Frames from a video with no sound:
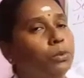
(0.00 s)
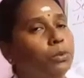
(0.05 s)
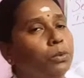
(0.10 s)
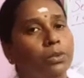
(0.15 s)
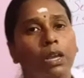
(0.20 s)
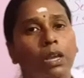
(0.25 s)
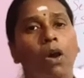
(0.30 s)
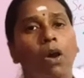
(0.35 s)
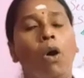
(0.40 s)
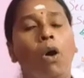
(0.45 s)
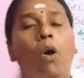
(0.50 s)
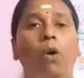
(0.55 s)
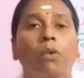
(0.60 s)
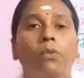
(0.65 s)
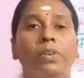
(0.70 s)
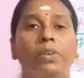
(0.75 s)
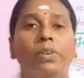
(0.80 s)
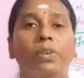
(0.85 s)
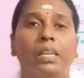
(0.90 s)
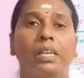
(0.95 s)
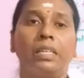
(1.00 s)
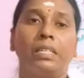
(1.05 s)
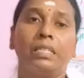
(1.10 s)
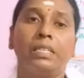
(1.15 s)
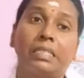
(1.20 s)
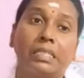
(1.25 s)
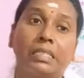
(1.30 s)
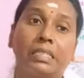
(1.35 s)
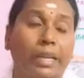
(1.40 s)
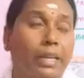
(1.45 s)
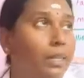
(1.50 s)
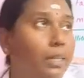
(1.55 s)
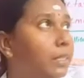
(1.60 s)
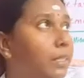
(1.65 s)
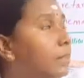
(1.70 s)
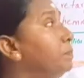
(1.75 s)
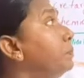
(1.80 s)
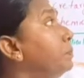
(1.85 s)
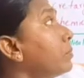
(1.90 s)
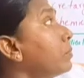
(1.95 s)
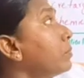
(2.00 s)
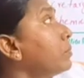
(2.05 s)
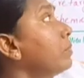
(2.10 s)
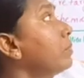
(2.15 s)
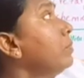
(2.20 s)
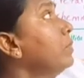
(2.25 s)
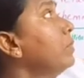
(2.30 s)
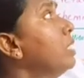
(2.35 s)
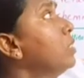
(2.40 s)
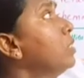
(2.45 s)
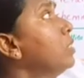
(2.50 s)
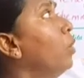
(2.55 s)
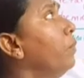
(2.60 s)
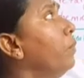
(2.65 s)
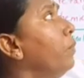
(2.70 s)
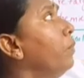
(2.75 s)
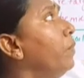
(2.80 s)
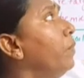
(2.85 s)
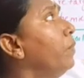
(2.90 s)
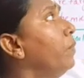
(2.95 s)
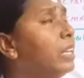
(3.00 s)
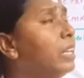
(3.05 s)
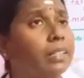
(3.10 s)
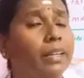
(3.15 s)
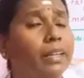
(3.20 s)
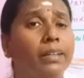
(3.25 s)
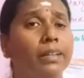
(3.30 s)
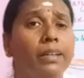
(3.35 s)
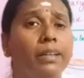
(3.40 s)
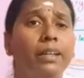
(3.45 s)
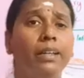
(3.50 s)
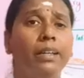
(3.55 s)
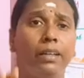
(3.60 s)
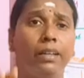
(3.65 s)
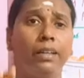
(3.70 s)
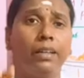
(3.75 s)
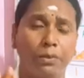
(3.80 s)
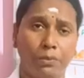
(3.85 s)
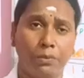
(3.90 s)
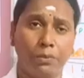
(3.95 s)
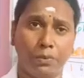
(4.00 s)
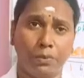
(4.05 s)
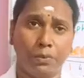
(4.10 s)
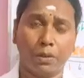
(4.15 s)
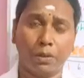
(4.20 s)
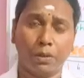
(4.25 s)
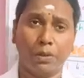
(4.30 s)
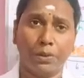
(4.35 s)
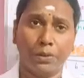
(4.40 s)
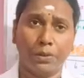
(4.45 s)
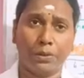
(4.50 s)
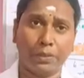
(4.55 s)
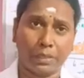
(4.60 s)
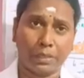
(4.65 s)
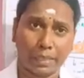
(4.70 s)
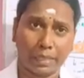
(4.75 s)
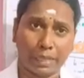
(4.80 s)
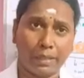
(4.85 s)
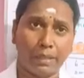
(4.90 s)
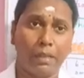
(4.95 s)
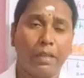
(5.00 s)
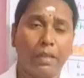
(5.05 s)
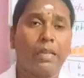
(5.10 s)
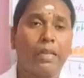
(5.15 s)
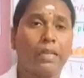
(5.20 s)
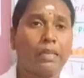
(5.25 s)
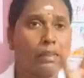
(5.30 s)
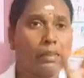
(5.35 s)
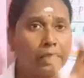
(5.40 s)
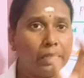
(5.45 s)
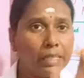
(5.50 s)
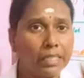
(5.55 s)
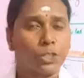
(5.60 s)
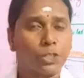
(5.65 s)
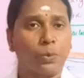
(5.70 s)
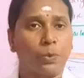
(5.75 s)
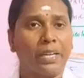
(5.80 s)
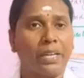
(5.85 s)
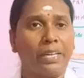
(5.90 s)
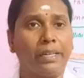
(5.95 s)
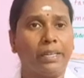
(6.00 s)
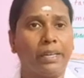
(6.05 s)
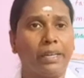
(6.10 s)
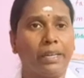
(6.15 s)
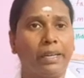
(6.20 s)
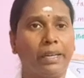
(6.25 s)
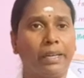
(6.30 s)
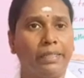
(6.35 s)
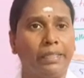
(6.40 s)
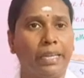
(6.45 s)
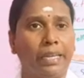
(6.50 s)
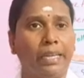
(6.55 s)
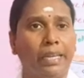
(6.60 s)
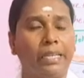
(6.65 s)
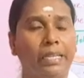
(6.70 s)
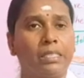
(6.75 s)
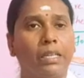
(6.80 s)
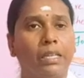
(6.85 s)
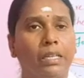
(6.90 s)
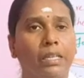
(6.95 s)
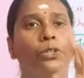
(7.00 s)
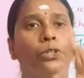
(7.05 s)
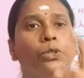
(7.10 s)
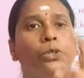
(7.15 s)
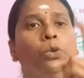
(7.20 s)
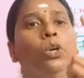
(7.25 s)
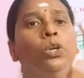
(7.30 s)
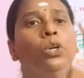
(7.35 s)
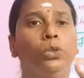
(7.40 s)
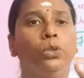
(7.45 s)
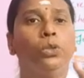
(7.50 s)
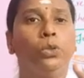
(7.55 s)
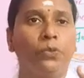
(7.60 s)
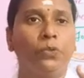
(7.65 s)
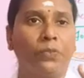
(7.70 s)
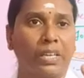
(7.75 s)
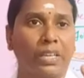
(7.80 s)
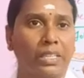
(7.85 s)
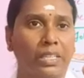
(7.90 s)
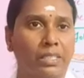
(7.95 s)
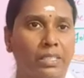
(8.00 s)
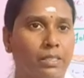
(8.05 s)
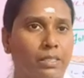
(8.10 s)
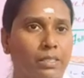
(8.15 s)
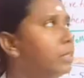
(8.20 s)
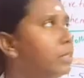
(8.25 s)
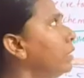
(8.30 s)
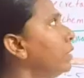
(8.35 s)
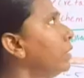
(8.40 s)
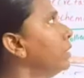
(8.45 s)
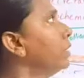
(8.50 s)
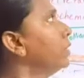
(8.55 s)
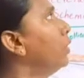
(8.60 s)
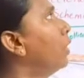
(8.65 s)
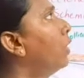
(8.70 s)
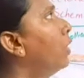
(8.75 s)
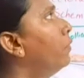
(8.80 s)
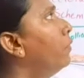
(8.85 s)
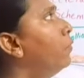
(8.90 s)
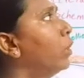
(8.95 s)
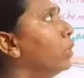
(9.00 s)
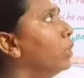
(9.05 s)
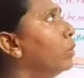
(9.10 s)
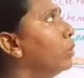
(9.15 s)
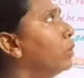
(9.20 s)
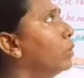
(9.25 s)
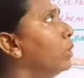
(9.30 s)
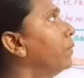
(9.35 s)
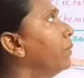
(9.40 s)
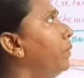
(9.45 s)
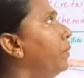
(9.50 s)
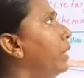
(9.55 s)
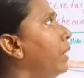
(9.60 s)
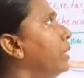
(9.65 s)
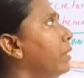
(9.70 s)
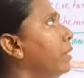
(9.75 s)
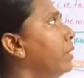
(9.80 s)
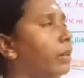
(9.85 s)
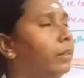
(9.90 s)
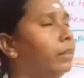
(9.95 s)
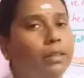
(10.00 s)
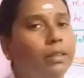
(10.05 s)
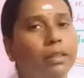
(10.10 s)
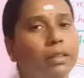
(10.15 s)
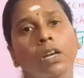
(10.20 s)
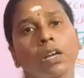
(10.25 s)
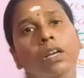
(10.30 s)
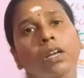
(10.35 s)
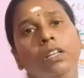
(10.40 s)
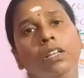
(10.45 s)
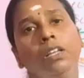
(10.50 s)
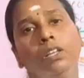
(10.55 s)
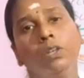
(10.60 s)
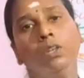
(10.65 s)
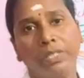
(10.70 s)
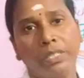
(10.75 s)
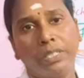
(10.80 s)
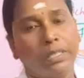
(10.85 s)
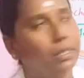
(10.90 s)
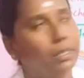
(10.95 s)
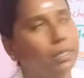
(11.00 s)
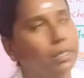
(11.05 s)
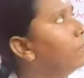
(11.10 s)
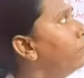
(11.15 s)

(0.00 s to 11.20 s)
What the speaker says: the ovarian cycle. So ovarian cycle, here we are going to tell these 28 days into two phases, that is your follicular phase and the luteal